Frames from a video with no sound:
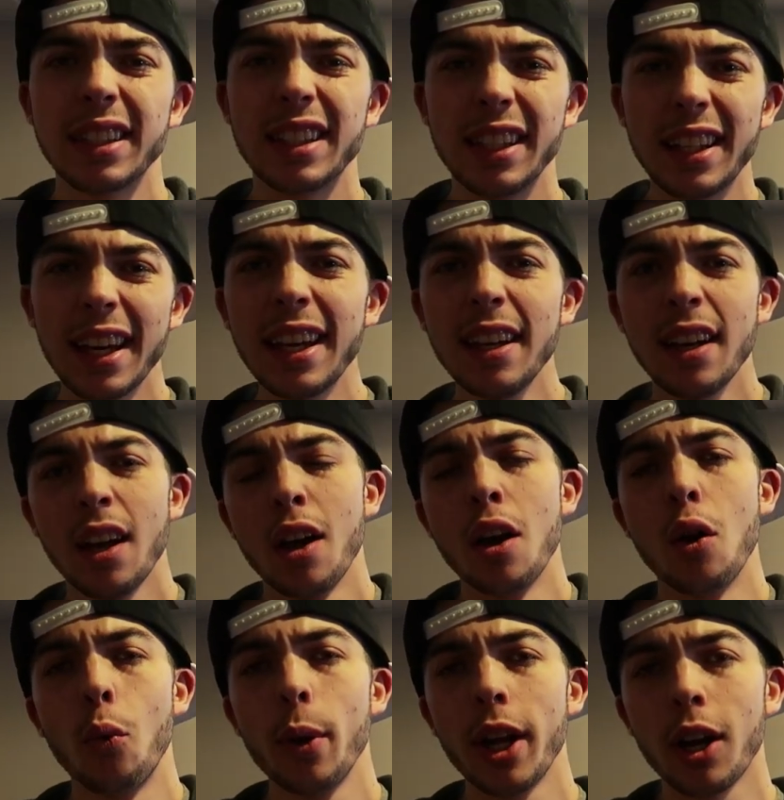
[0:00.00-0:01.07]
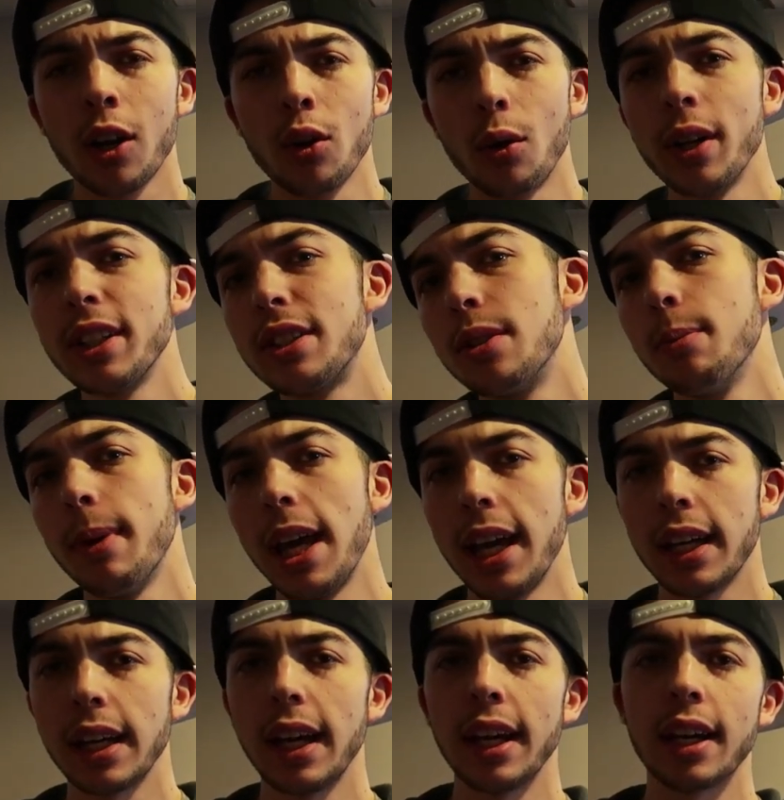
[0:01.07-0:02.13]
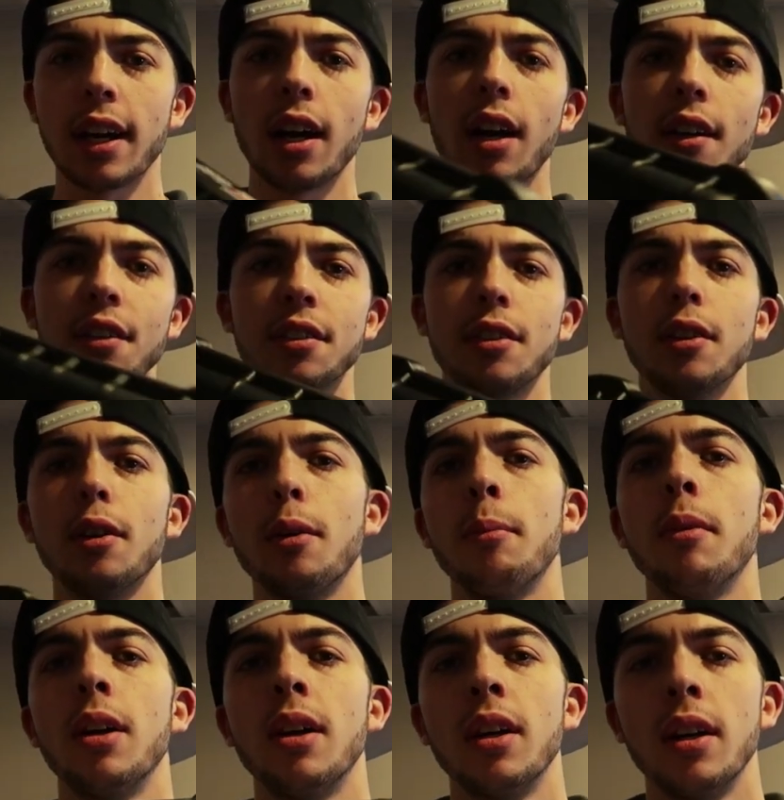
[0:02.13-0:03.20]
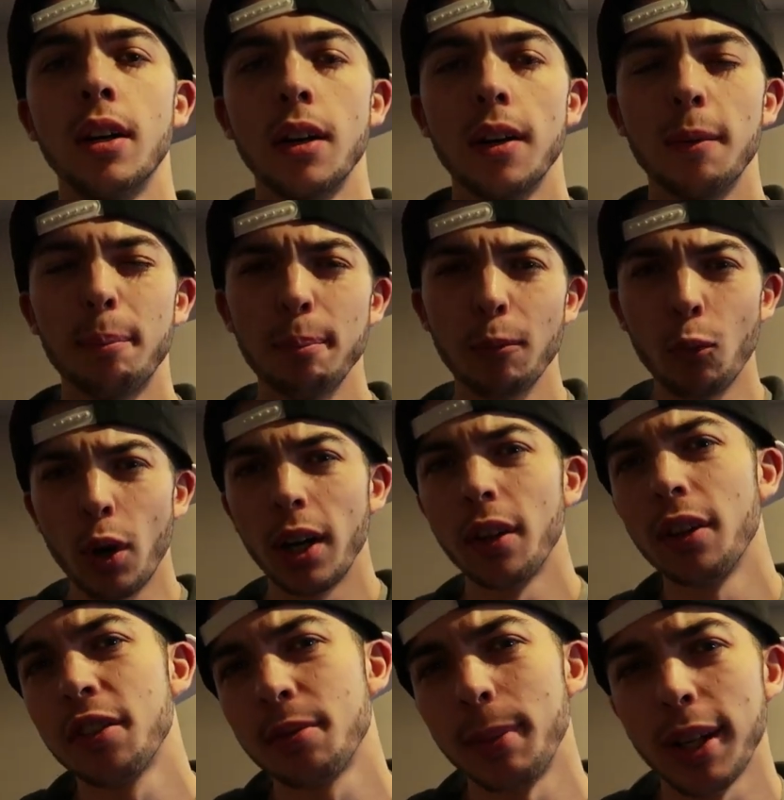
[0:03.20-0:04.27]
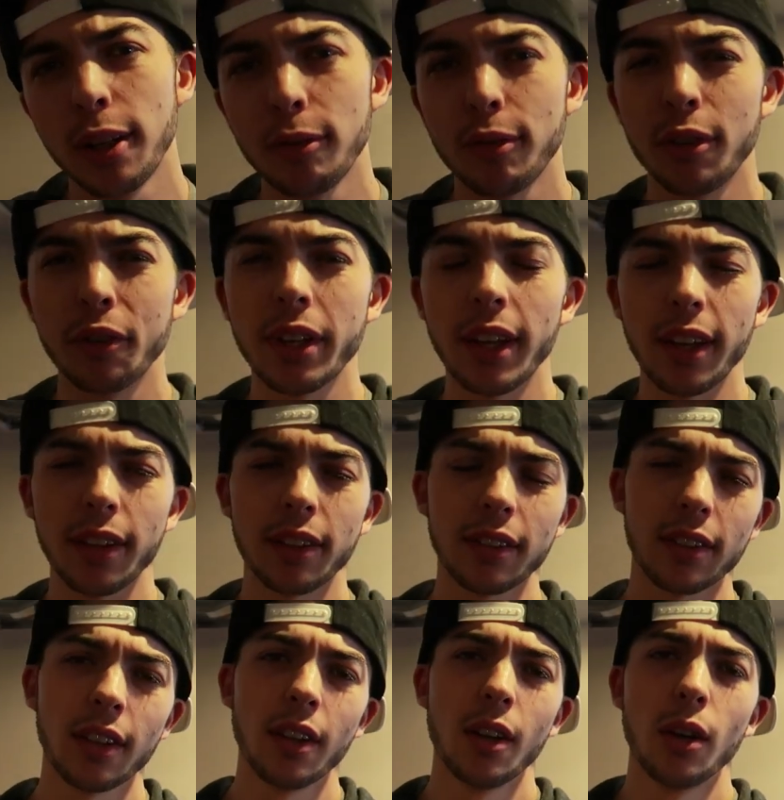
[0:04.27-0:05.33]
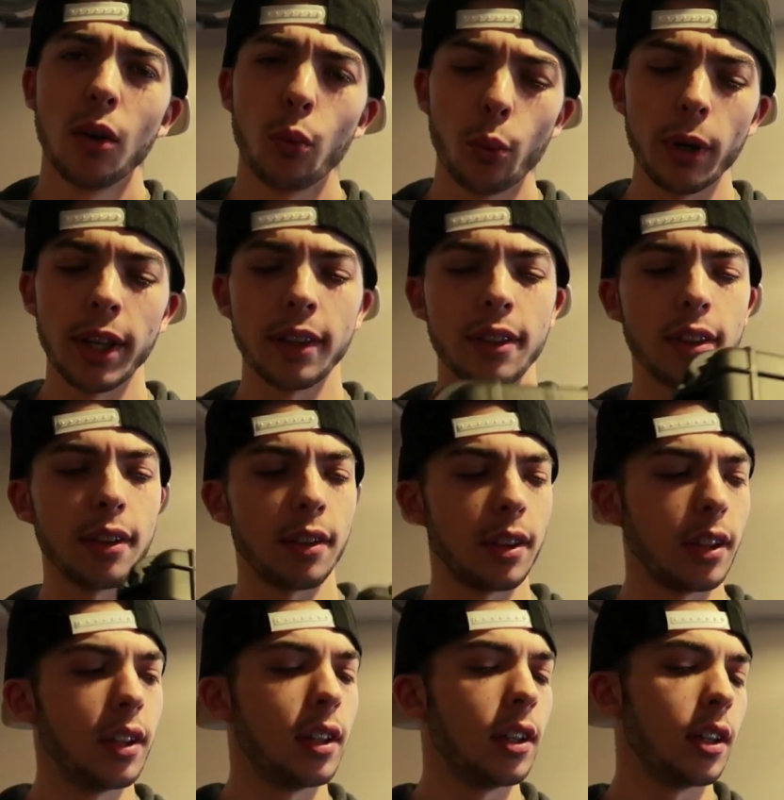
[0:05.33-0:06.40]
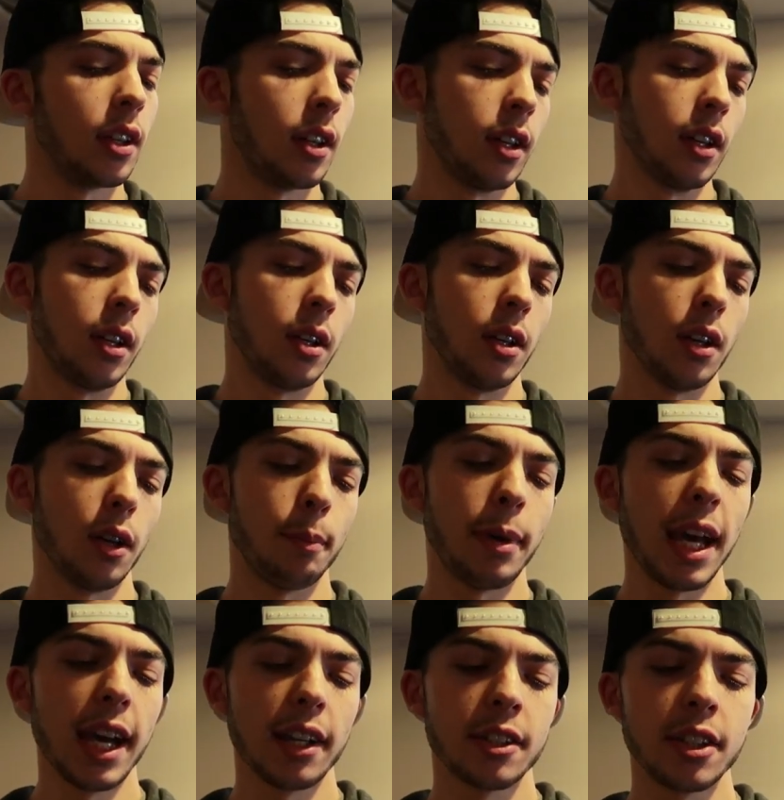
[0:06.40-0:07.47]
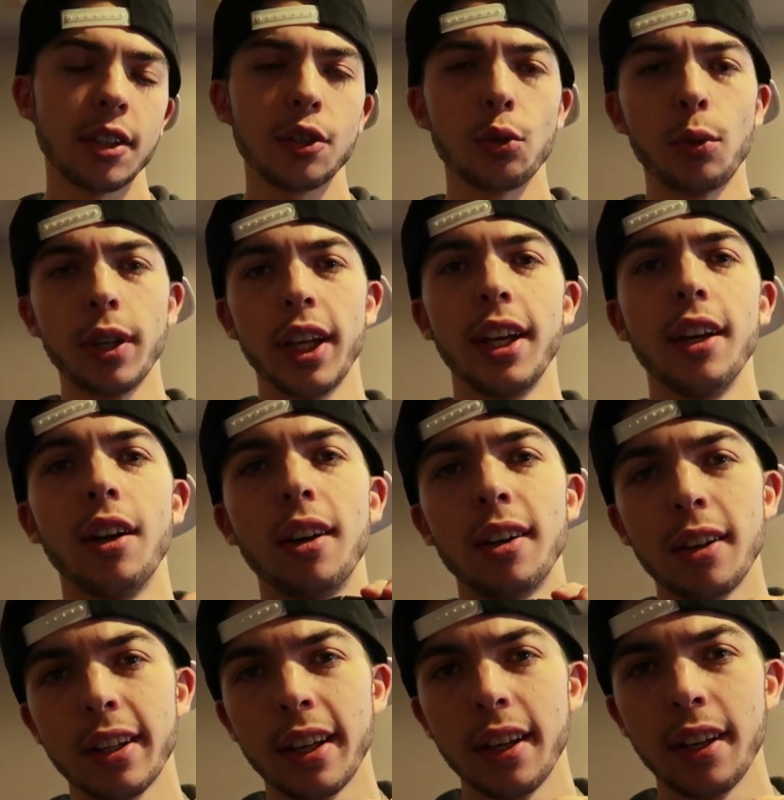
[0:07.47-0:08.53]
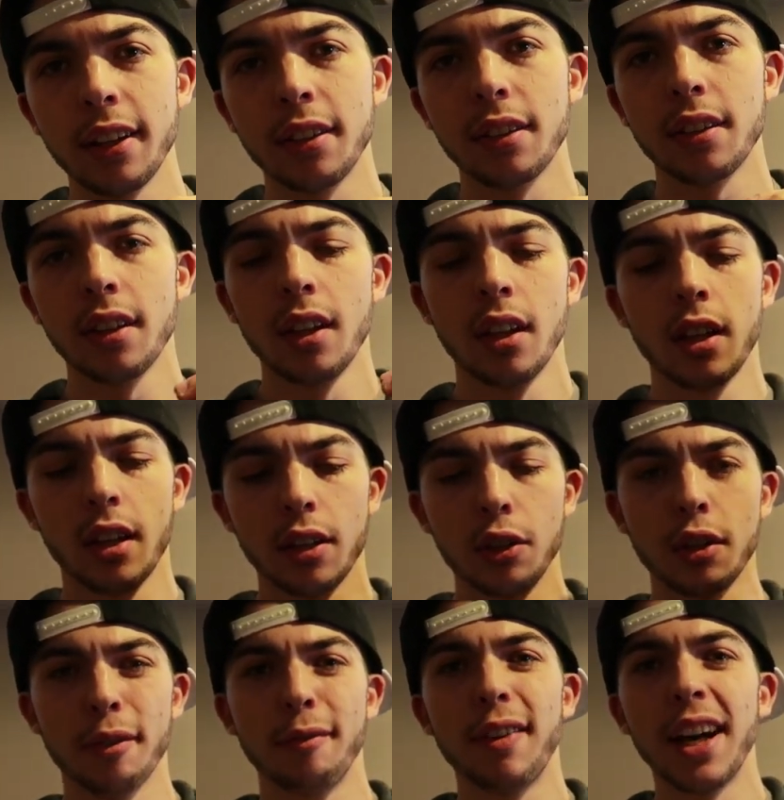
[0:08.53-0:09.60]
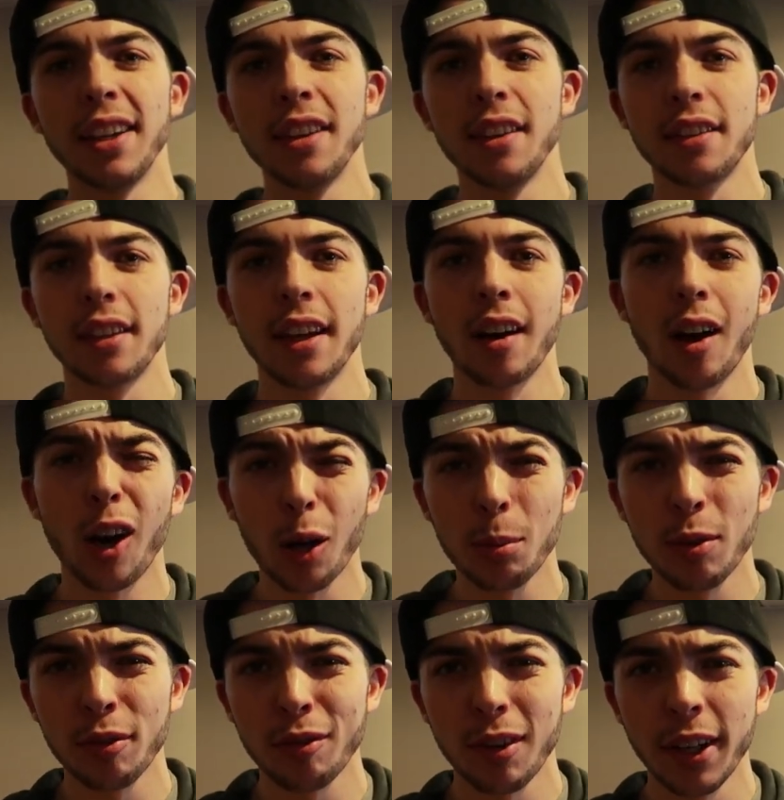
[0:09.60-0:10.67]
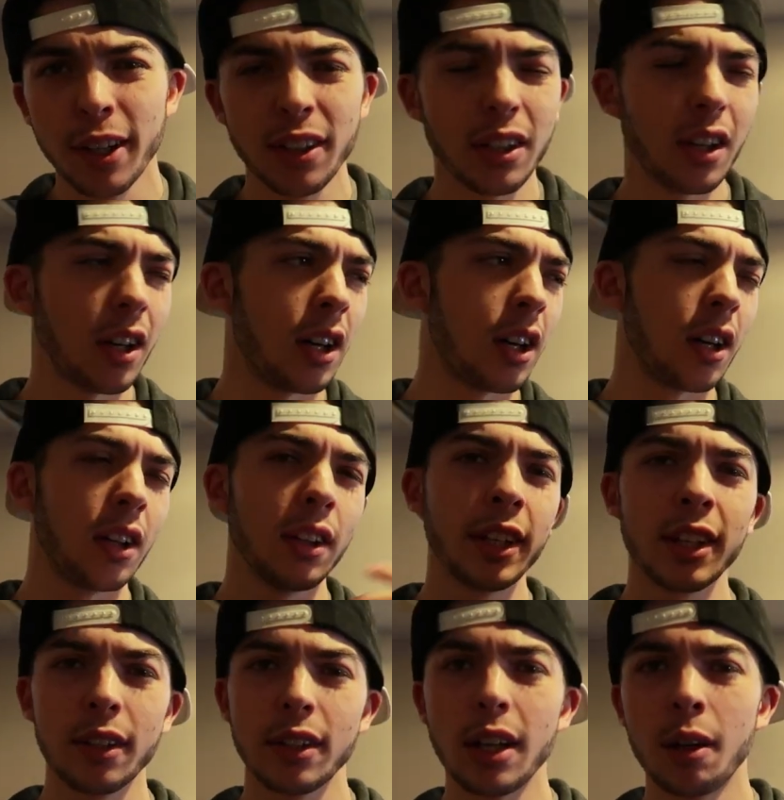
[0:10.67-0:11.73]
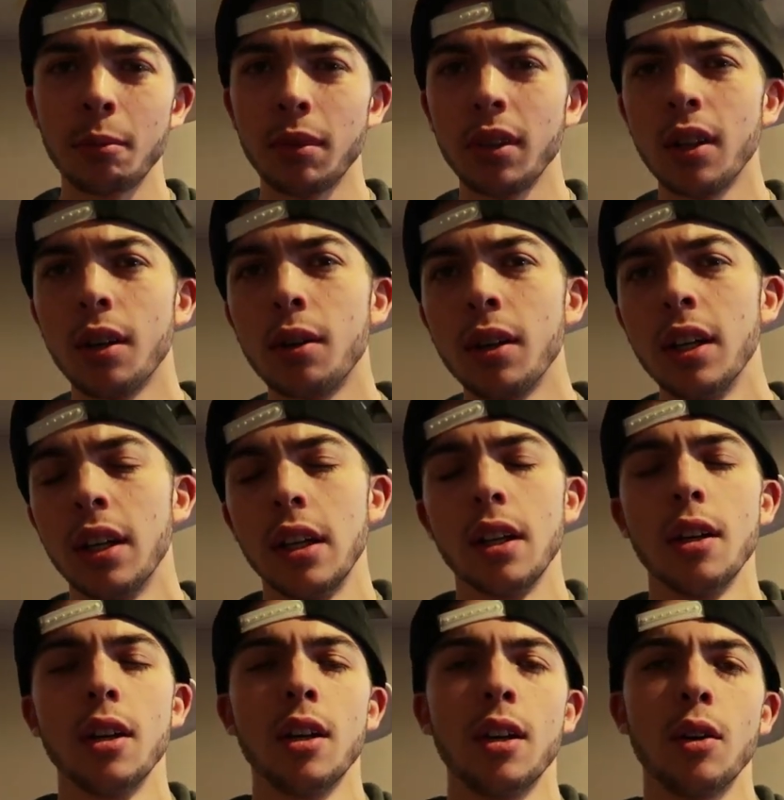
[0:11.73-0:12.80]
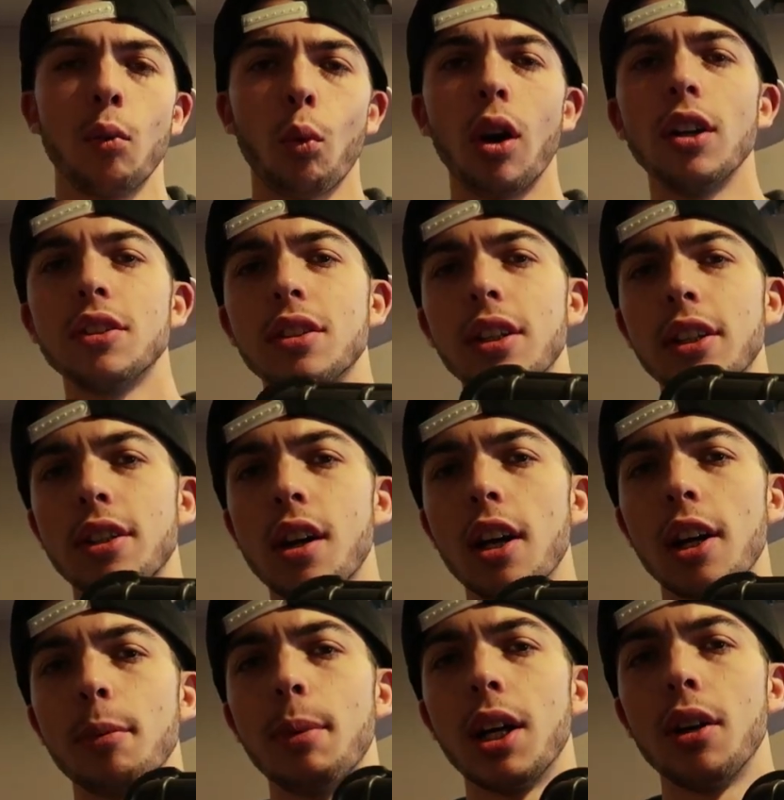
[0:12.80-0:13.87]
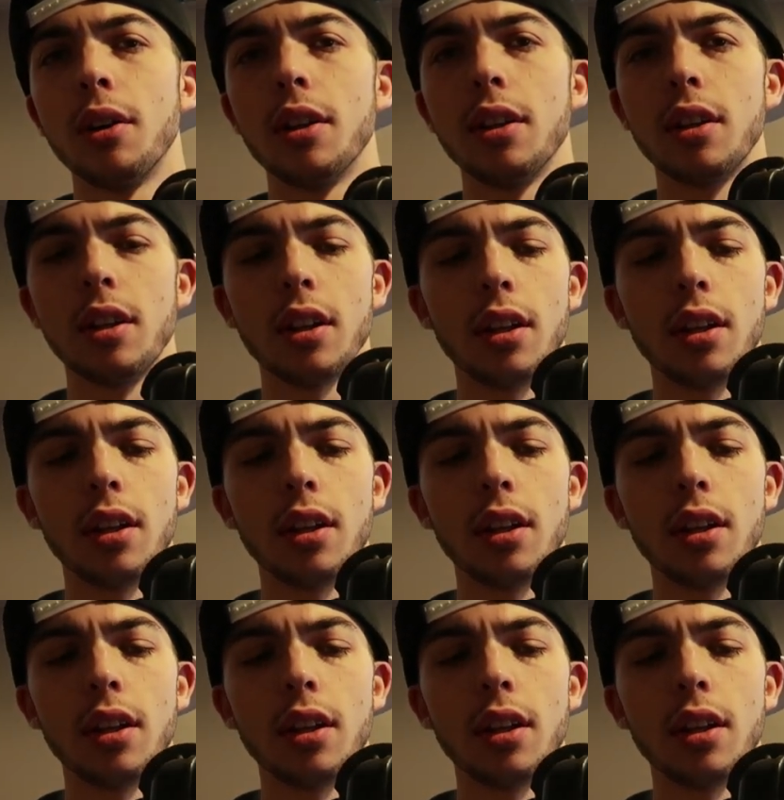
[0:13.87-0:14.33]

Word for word: Today, we are going to make a custom wireless microphone case with the Apache twenty-eight hundred case. You can find these at Harbor Freight, uh, link it down below. We're also gonna talk about